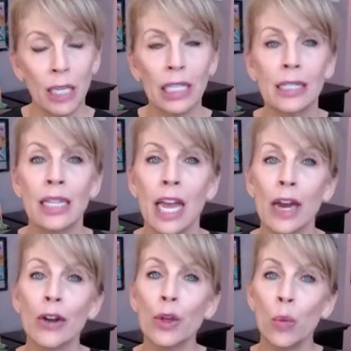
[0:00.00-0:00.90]
because
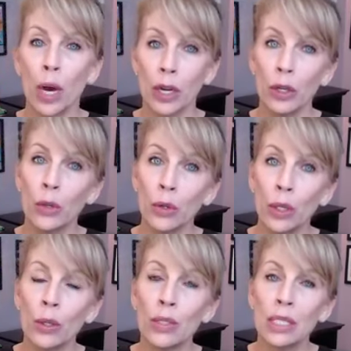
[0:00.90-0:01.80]
they are the one who
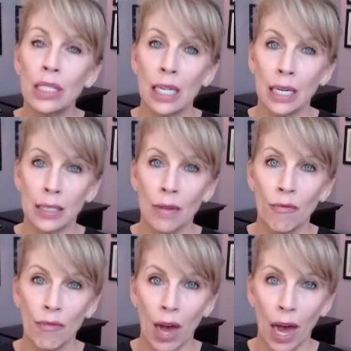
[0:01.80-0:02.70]
use the
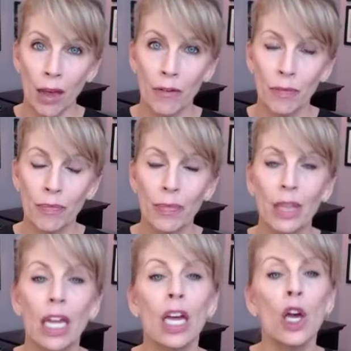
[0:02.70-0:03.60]
DSM 5.
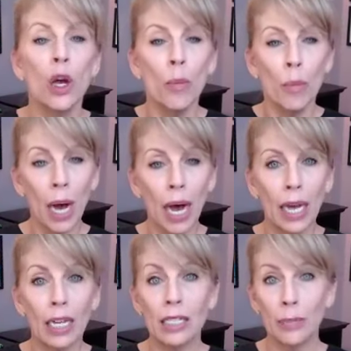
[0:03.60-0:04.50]

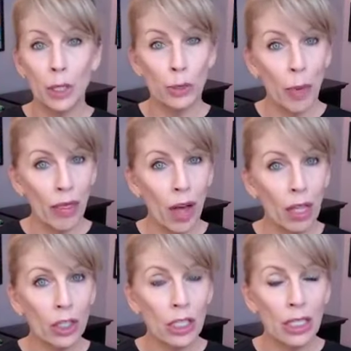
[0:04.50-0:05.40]
But a speech
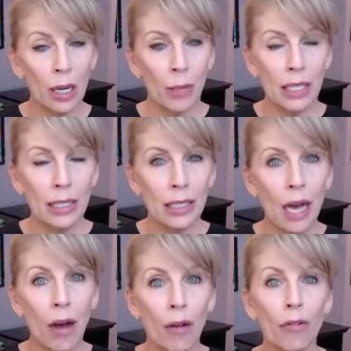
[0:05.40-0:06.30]
pathologist like
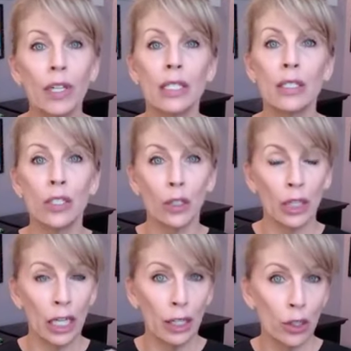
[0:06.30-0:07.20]
myself can
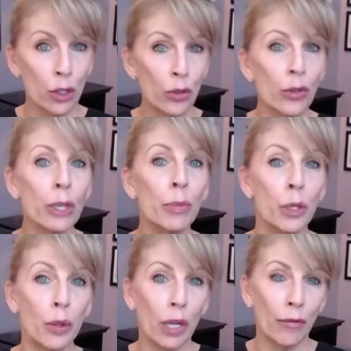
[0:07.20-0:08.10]
certainly
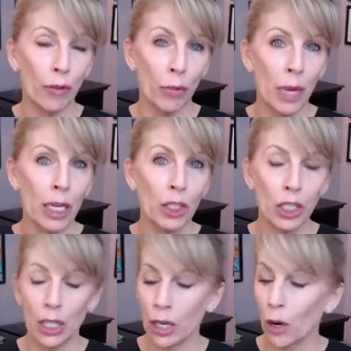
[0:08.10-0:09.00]
contribute
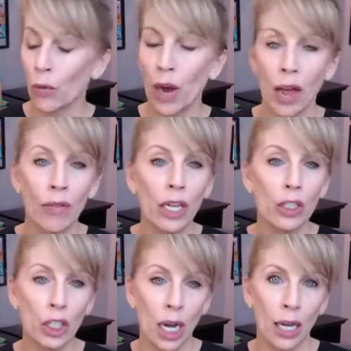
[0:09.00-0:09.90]
information around
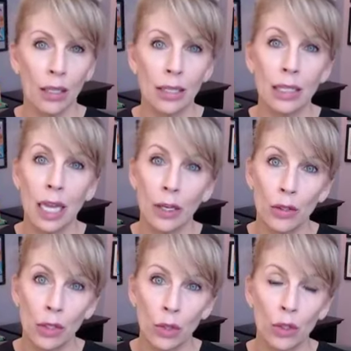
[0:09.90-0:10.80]
that child's
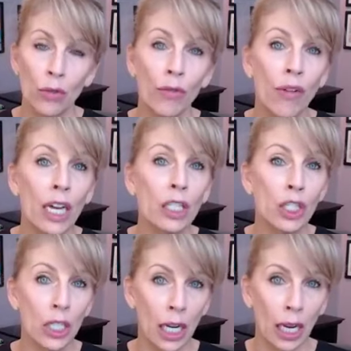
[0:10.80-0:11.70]
psychosocial
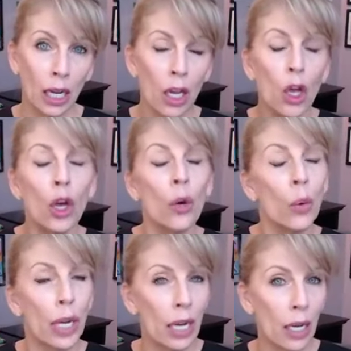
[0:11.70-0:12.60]
functioning
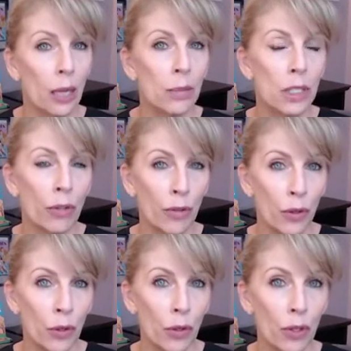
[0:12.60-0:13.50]
when it comes to
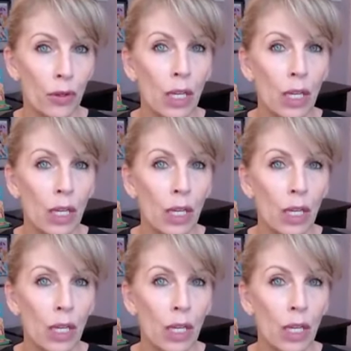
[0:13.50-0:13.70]
food.